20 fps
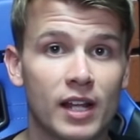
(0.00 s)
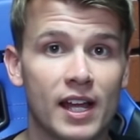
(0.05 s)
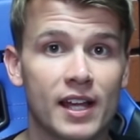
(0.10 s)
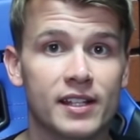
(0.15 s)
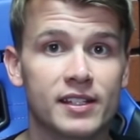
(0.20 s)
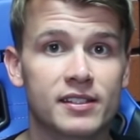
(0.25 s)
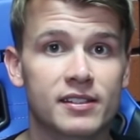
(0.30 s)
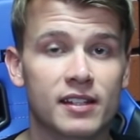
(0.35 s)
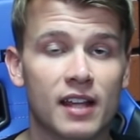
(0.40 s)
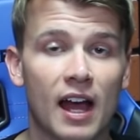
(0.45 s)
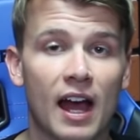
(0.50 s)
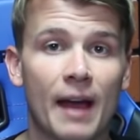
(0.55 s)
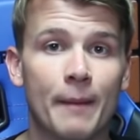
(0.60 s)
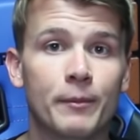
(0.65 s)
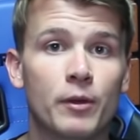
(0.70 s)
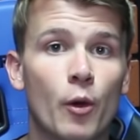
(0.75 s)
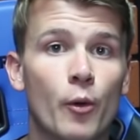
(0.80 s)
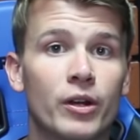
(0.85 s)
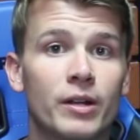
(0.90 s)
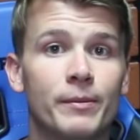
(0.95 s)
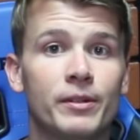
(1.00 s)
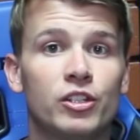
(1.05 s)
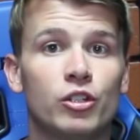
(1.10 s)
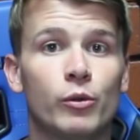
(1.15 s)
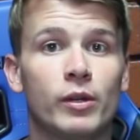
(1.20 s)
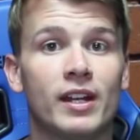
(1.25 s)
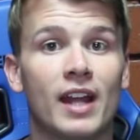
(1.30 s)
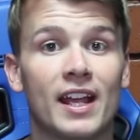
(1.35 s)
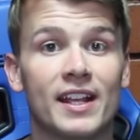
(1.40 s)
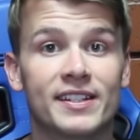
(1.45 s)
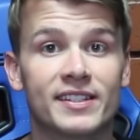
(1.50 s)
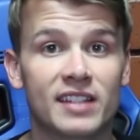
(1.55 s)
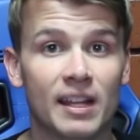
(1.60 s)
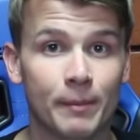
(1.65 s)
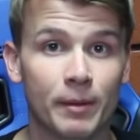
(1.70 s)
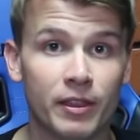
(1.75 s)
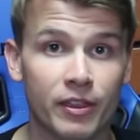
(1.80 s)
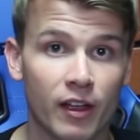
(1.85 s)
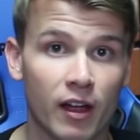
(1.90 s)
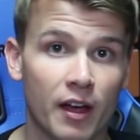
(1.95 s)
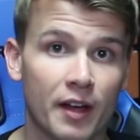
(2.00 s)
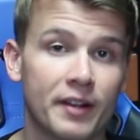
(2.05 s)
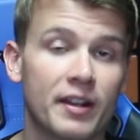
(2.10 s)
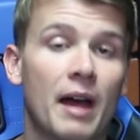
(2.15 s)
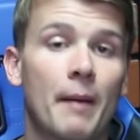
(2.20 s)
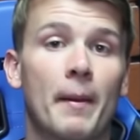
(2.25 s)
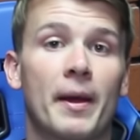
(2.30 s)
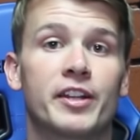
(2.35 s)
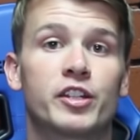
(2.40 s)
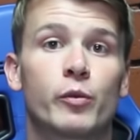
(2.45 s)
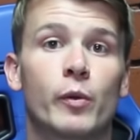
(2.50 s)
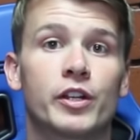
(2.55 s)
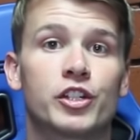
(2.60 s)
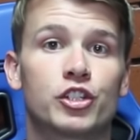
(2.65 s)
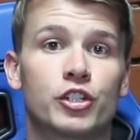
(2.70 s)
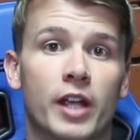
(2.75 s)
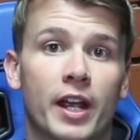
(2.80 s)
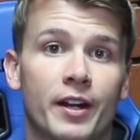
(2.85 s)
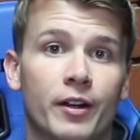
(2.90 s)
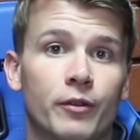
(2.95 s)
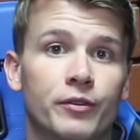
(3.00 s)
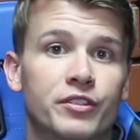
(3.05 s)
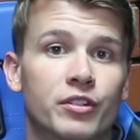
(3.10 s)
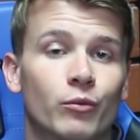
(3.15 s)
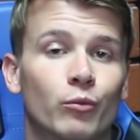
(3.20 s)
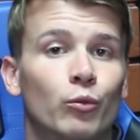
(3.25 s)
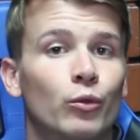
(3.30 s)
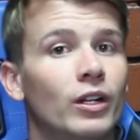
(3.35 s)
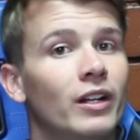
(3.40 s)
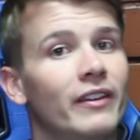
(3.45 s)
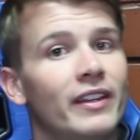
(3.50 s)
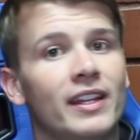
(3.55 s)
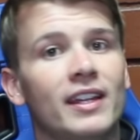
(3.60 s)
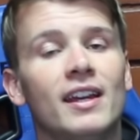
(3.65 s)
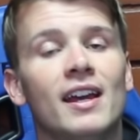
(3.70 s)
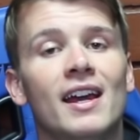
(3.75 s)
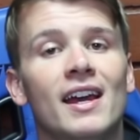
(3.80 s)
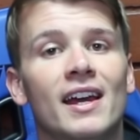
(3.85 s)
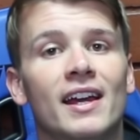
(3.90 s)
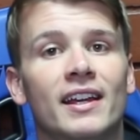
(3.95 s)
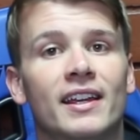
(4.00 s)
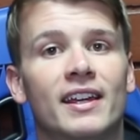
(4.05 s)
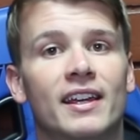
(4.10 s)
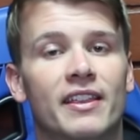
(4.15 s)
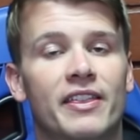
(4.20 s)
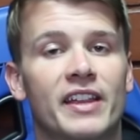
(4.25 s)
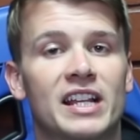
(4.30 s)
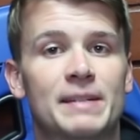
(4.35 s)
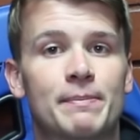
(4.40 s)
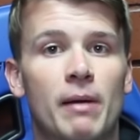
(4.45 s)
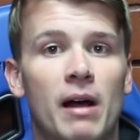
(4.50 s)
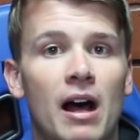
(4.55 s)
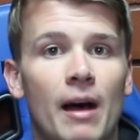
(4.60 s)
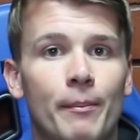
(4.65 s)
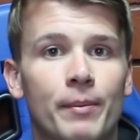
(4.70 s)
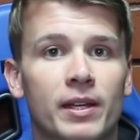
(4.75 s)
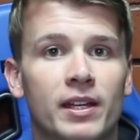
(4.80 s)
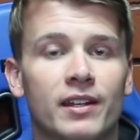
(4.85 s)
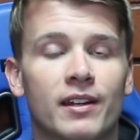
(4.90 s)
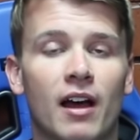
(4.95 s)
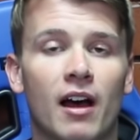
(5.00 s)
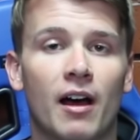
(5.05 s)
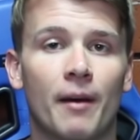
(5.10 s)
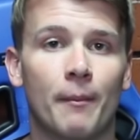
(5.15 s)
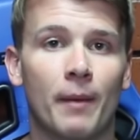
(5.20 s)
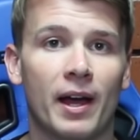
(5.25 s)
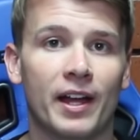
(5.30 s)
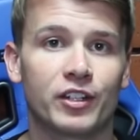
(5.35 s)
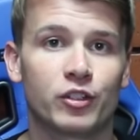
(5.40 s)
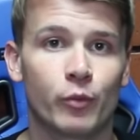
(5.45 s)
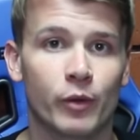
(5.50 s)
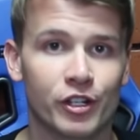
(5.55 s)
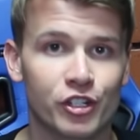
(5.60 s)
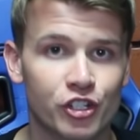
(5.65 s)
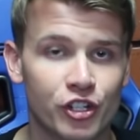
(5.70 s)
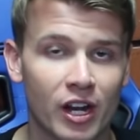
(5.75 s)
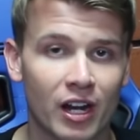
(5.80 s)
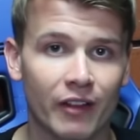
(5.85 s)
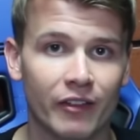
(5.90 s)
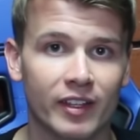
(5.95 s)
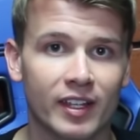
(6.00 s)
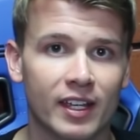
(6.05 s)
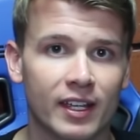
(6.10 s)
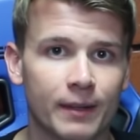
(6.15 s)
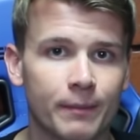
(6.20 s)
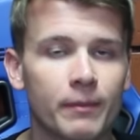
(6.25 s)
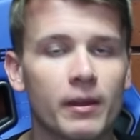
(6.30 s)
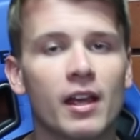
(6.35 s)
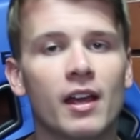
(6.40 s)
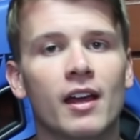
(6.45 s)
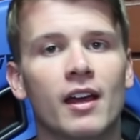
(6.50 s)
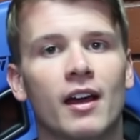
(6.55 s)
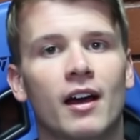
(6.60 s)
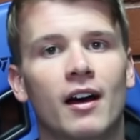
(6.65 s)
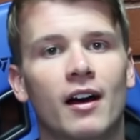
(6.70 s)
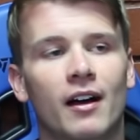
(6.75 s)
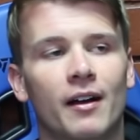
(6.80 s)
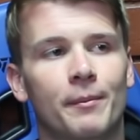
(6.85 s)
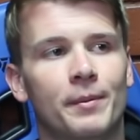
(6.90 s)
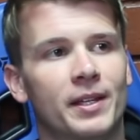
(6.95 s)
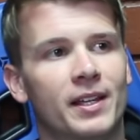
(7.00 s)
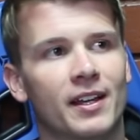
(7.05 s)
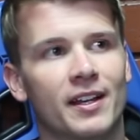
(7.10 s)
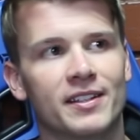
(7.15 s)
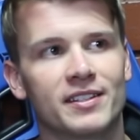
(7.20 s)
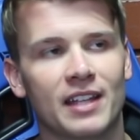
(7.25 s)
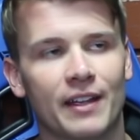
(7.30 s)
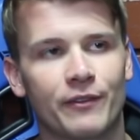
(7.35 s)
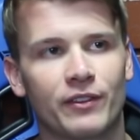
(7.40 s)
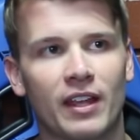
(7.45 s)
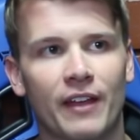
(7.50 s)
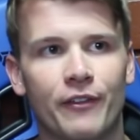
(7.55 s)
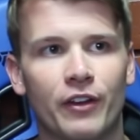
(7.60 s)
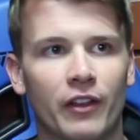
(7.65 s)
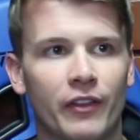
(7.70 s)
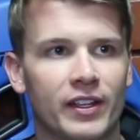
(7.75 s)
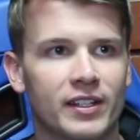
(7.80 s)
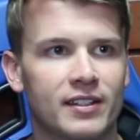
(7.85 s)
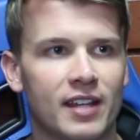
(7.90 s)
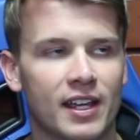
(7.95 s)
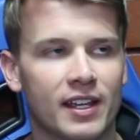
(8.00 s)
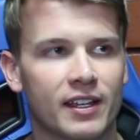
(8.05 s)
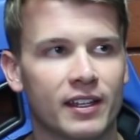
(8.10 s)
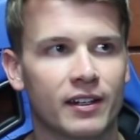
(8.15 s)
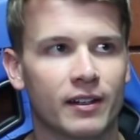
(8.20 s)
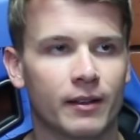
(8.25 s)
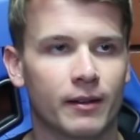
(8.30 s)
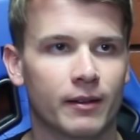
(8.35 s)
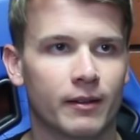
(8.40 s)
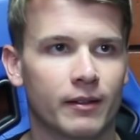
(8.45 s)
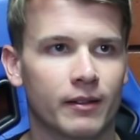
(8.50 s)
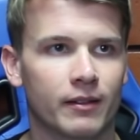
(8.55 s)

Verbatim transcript: days, I'm going to be doing a subathon on my Twitch channel to really get things popping on my Twitch channel again uh, because I've definitely taken,